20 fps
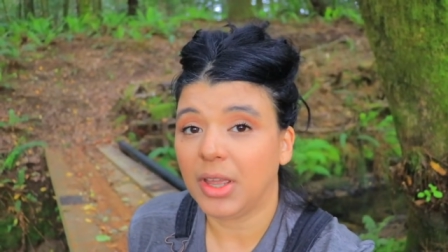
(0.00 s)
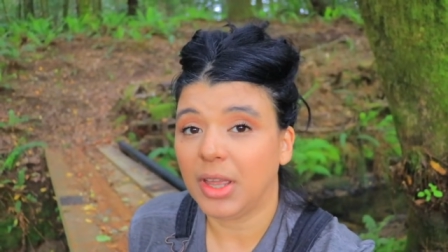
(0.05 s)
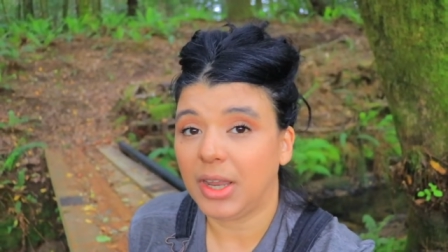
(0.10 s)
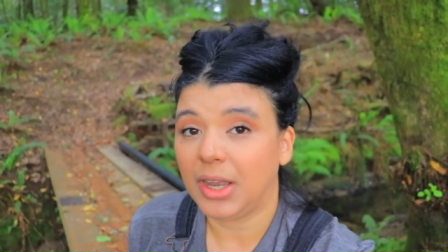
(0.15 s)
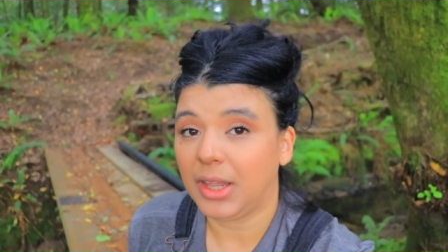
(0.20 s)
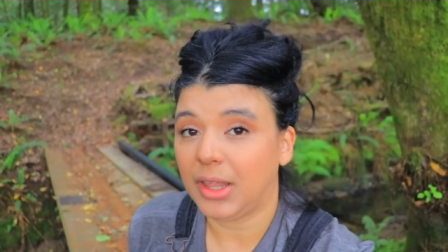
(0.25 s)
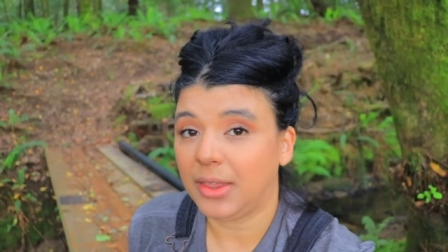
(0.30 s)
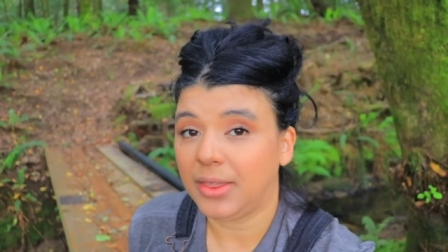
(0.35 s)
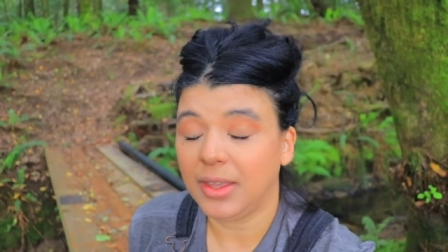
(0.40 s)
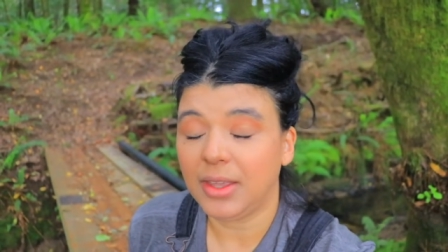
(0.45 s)

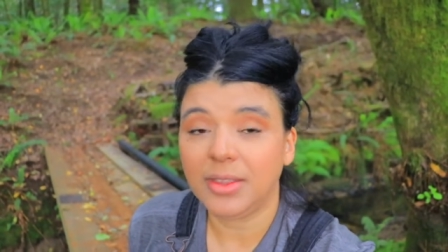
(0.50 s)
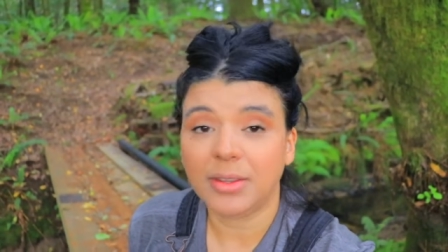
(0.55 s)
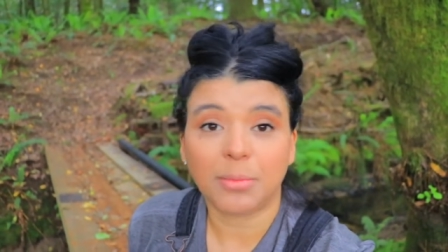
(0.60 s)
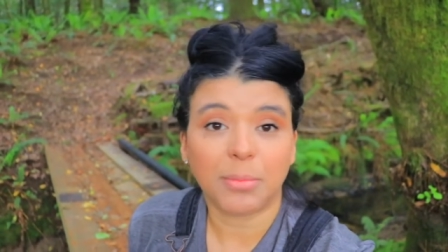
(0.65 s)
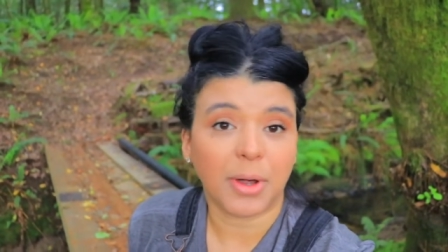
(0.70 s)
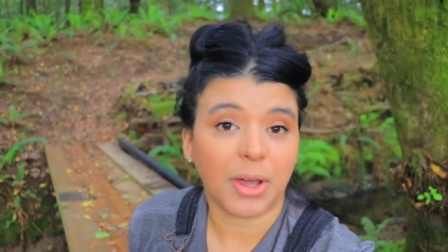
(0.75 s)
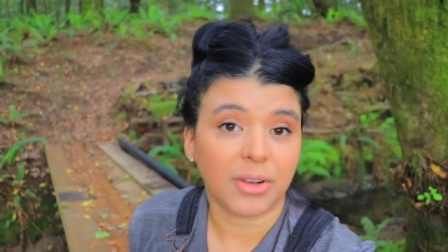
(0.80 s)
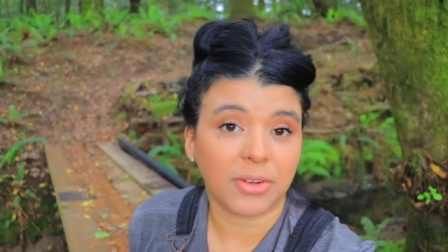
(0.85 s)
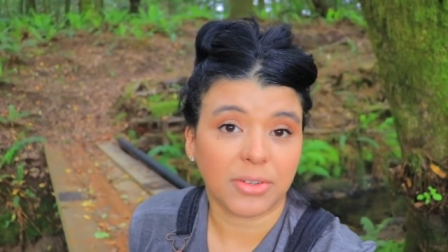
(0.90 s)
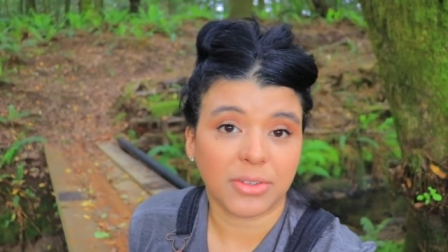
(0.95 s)
and I think the
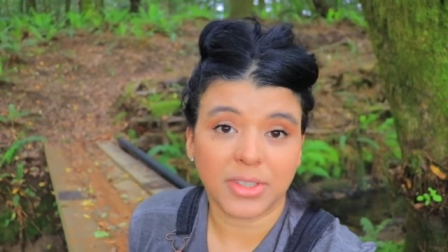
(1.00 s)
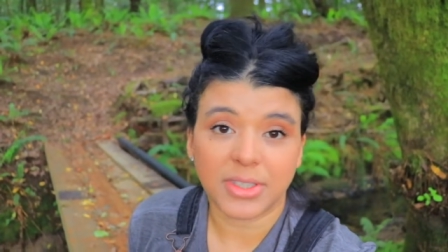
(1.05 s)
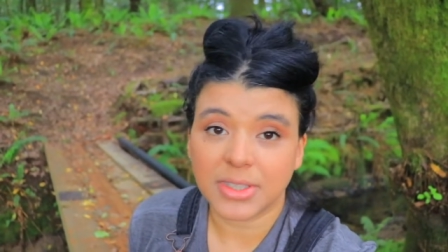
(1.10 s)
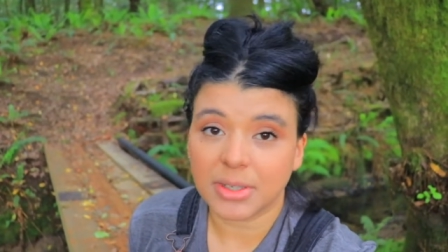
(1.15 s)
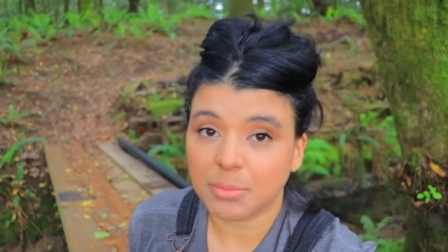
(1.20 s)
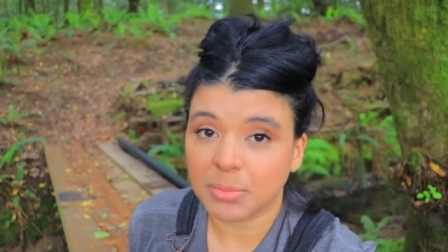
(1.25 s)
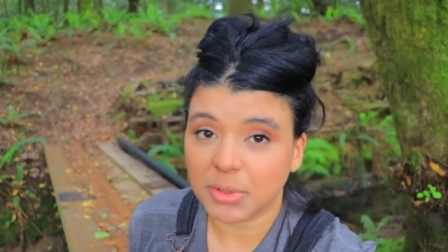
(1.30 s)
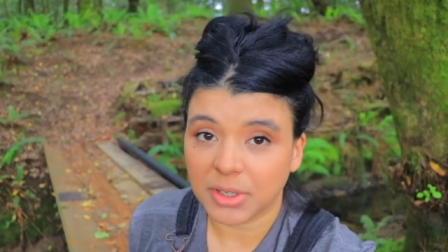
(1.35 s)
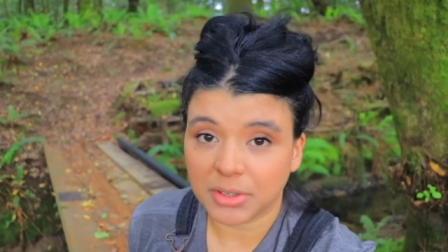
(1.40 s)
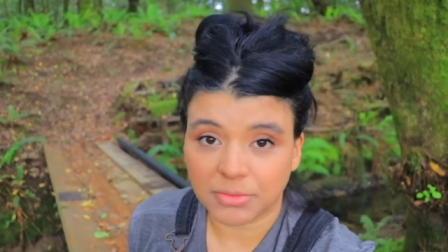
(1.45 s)
bottle is
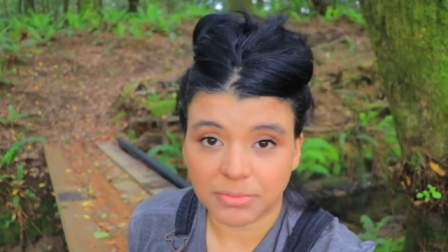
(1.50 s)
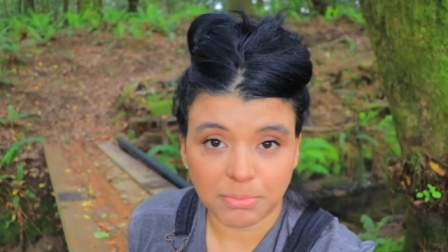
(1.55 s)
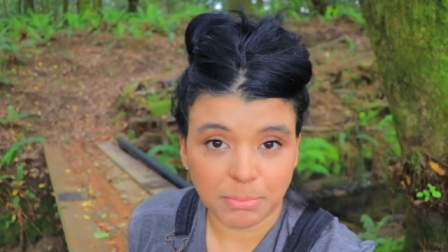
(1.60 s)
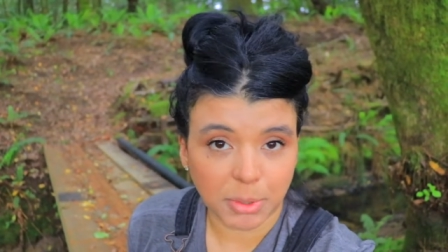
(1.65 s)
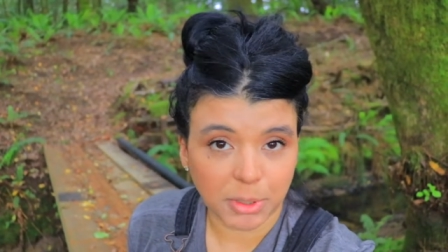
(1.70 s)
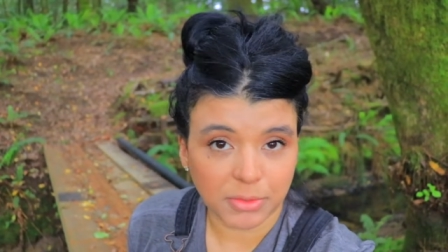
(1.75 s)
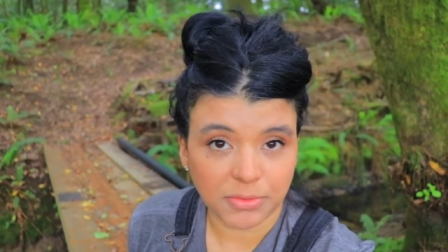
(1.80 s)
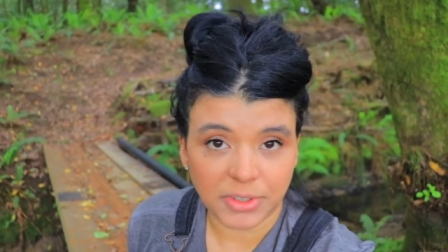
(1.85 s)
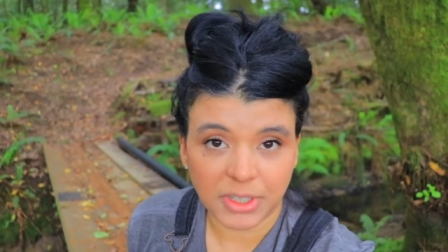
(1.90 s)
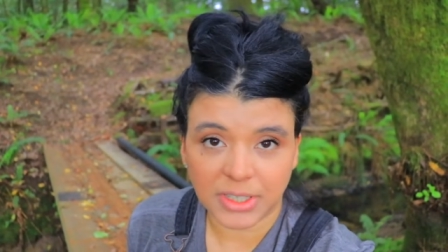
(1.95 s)
a
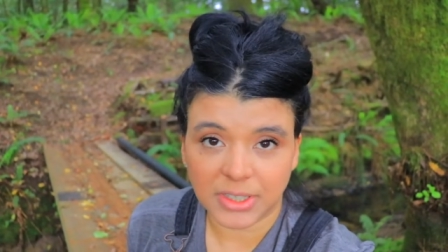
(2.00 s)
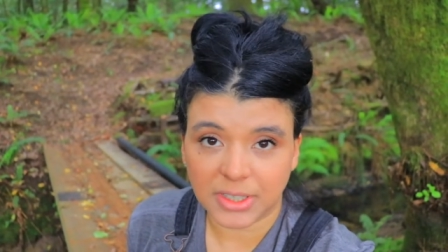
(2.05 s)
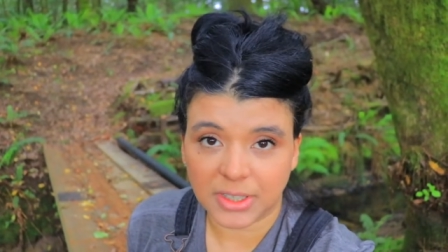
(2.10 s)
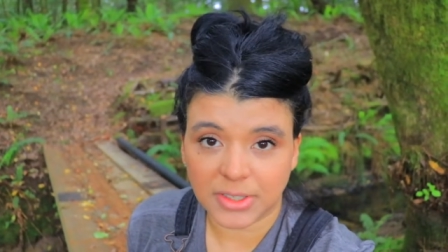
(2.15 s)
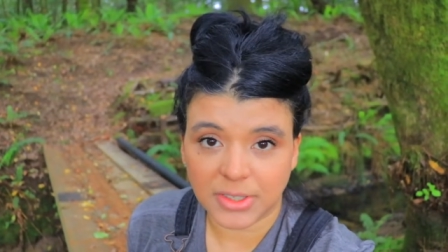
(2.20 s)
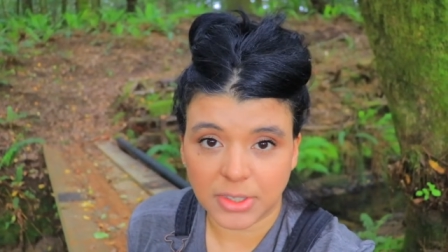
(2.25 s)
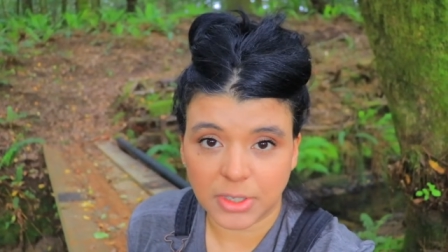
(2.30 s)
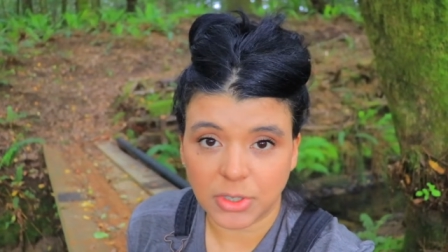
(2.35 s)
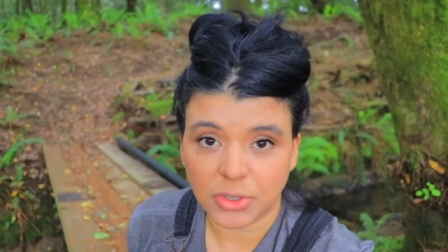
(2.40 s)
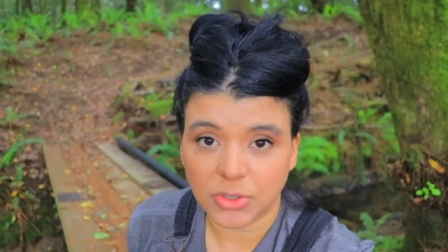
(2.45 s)
perfect
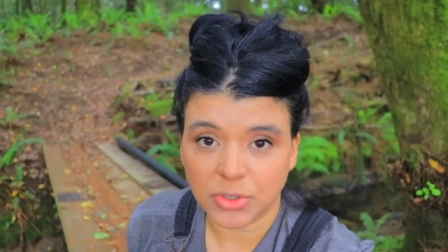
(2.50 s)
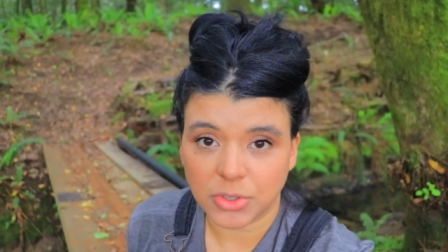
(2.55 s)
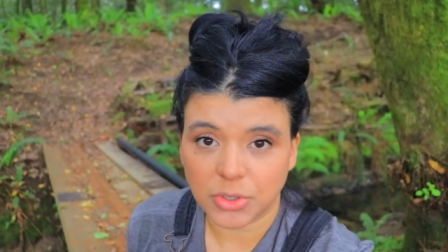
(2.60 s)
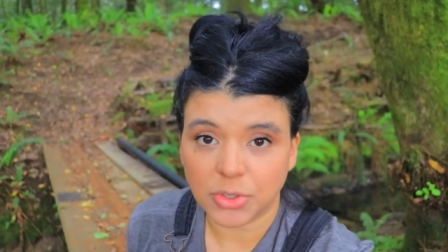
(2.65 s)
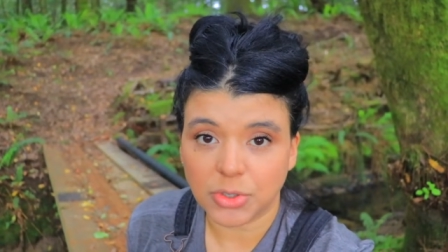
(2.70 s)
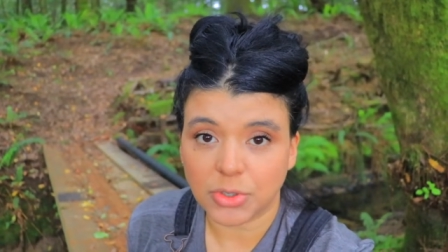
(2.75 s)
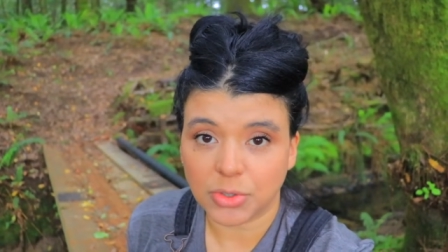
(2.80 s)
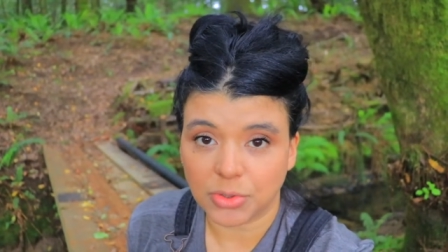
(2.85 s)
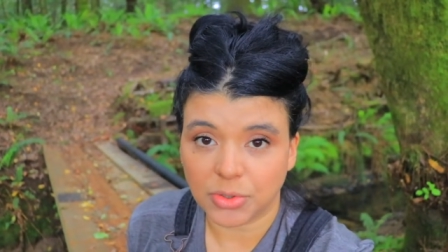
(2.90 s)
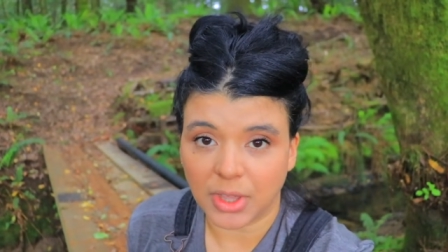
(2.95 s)
excuse
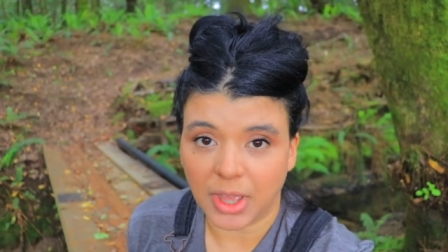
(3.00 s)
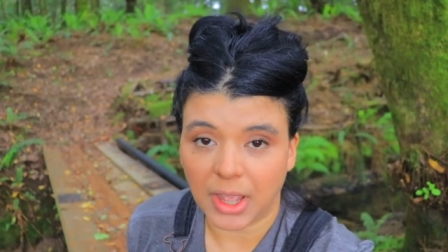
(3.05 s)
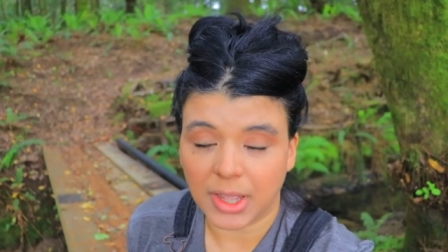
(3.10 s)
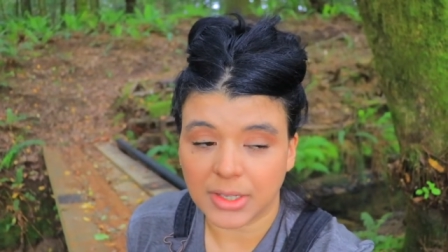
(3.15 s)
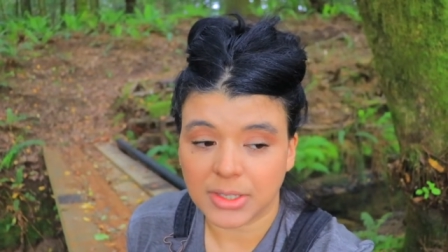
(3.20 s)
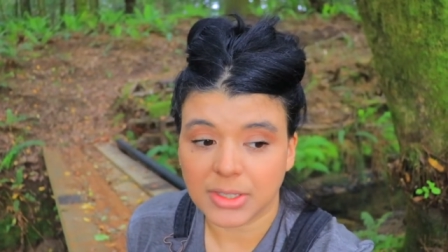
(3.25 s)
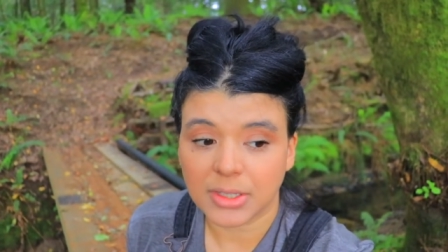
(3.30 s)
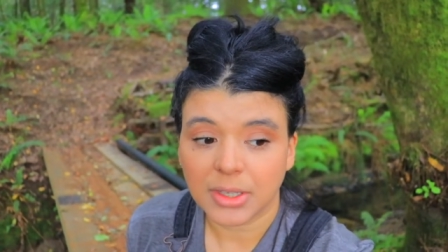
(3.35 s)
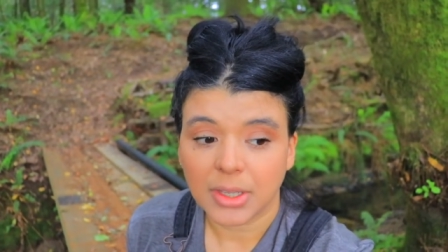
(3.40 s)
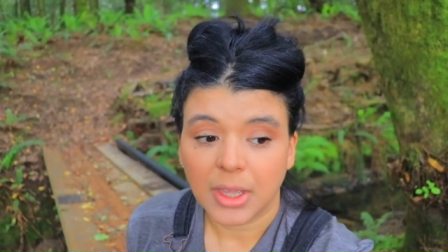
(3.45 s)
to do
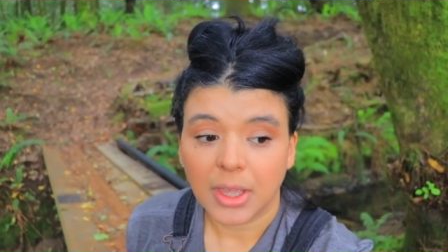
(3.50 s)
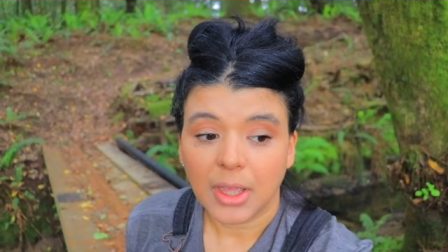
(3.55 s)
that.